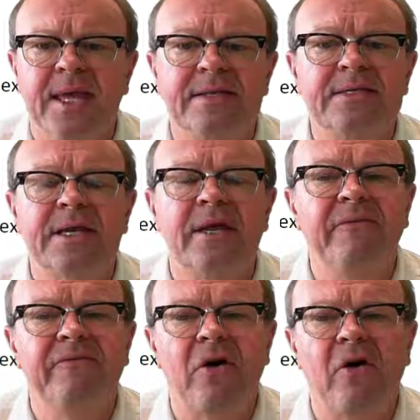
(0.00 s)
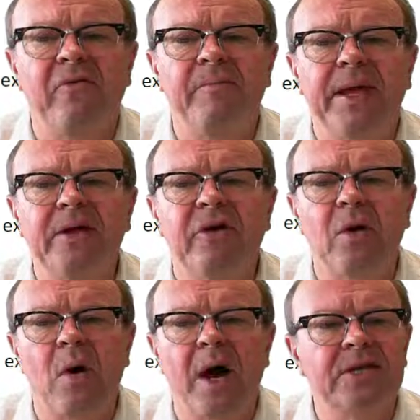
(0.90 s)
This can involve being
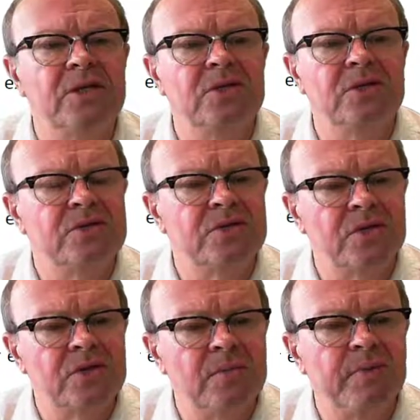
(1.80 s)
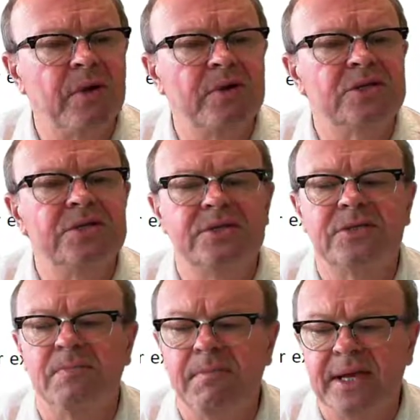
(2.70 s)
required to use certain approaches
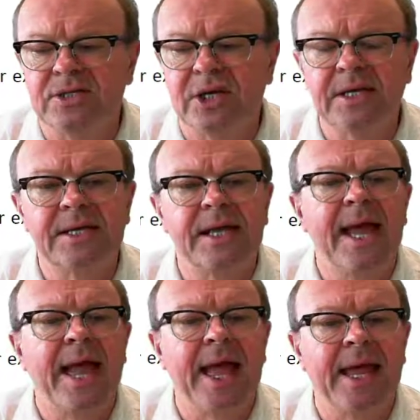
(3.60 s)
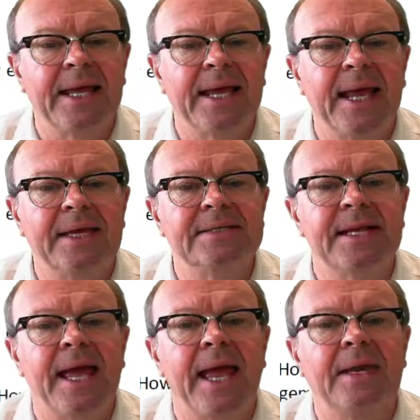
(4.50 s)
to measure, allocate,
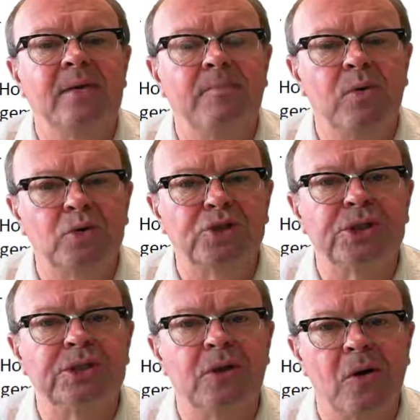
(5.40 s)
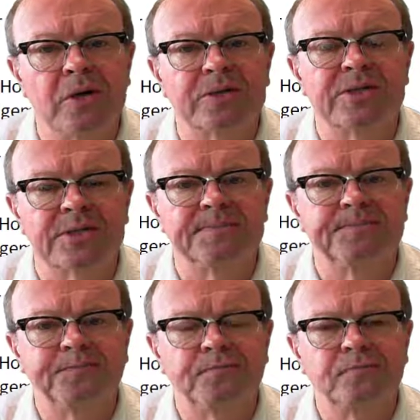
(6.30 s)
and apportion costs.
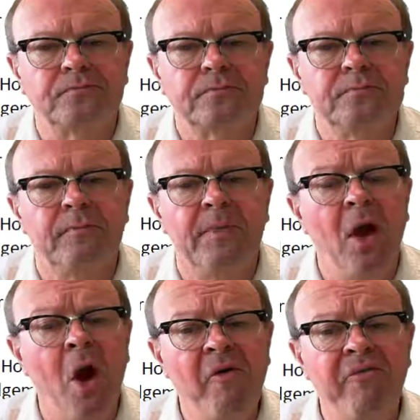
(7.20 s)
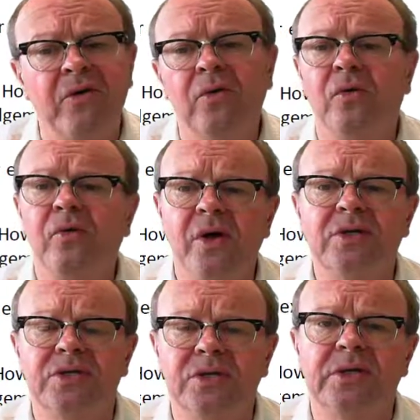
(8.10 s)
Often, although
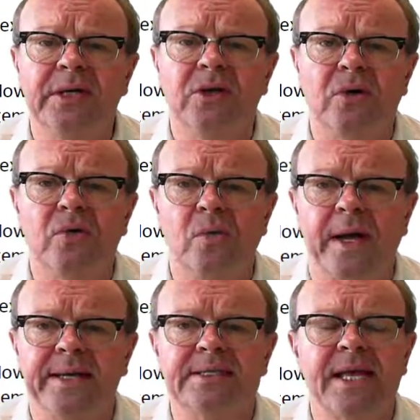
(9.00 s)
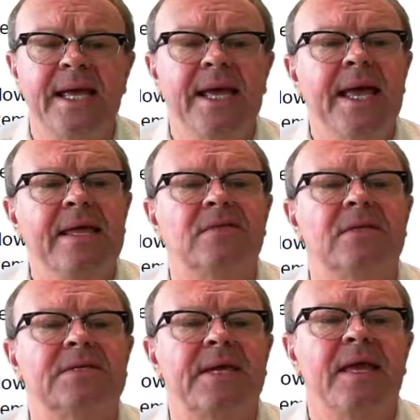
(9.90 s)
certainly not always, the
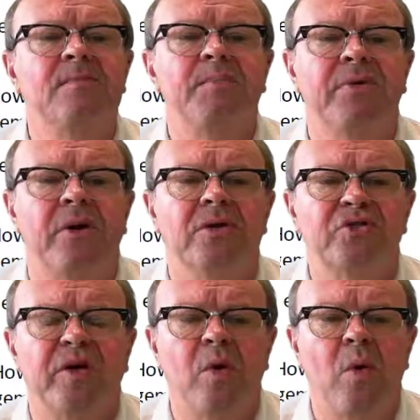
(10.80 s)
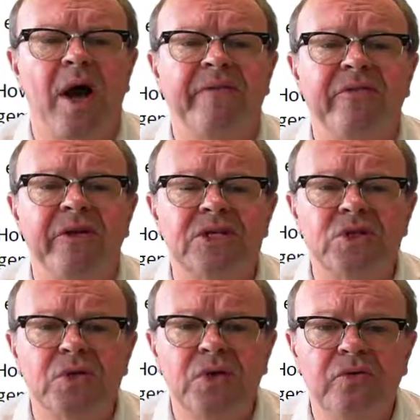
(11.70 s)
same approach required for
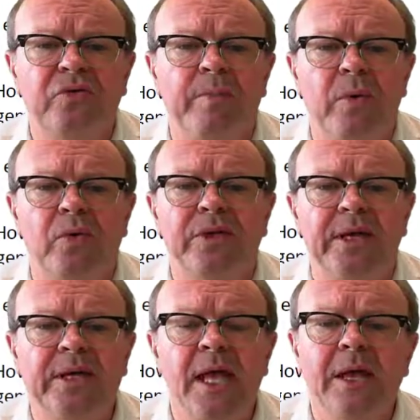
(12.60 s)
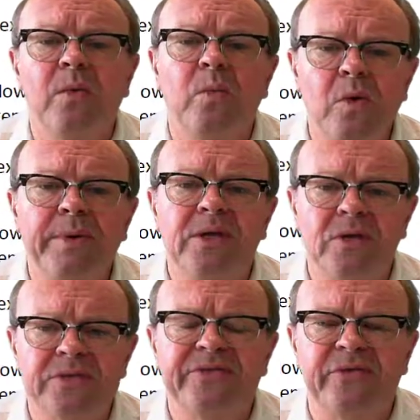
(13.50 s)
external reporting will be
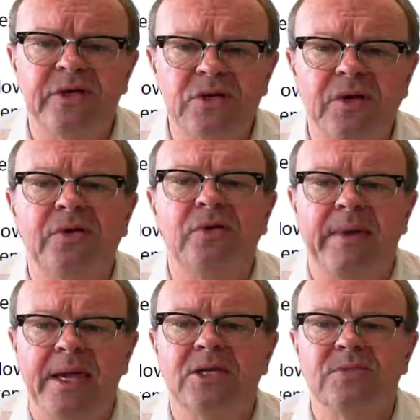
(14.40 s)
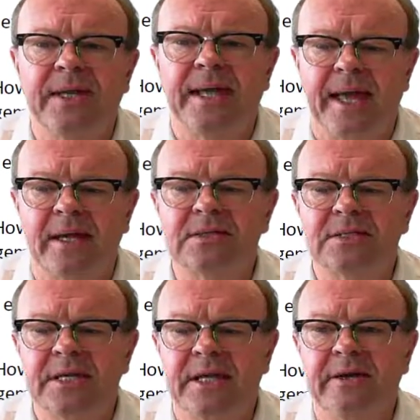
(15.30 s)
used for internal management
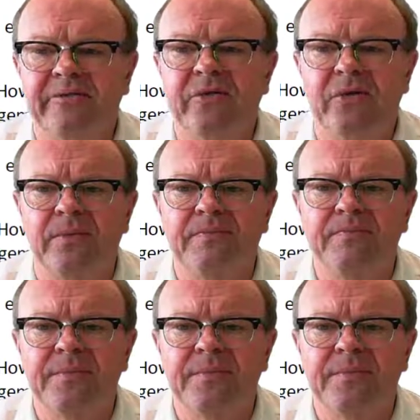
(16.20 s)
accounts in a firm.